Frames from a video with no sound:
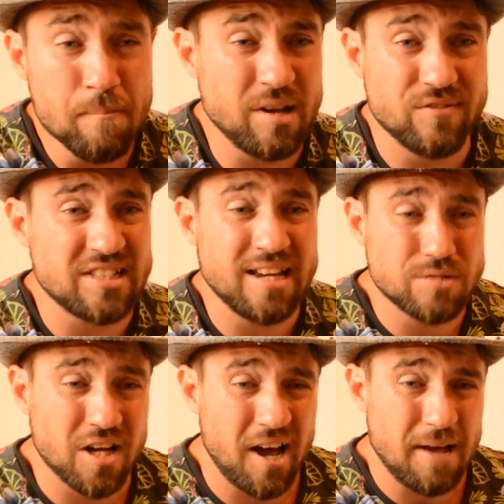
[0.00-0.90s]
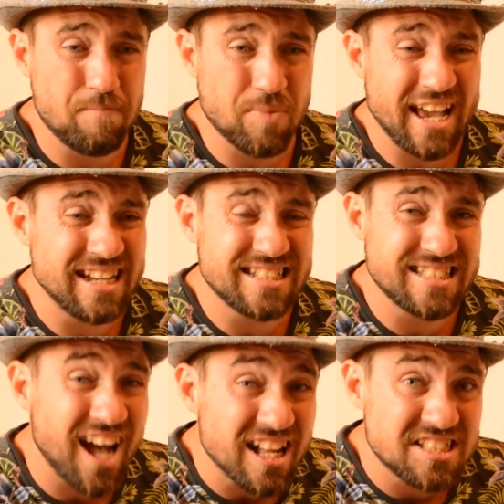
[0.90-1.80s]
But at the same time, it's
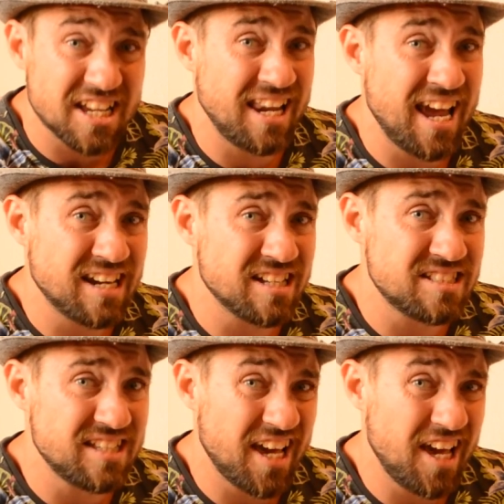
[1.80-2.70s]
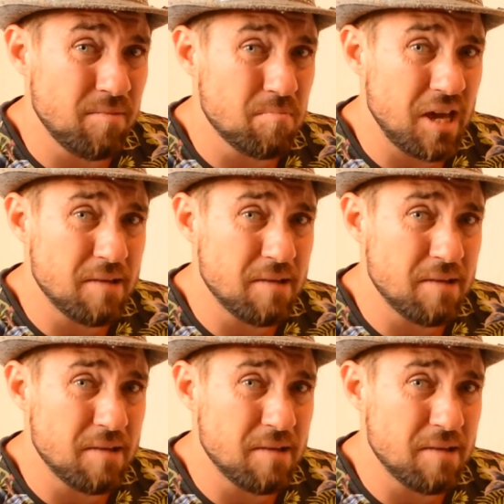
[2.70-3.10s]
such a lackluster game,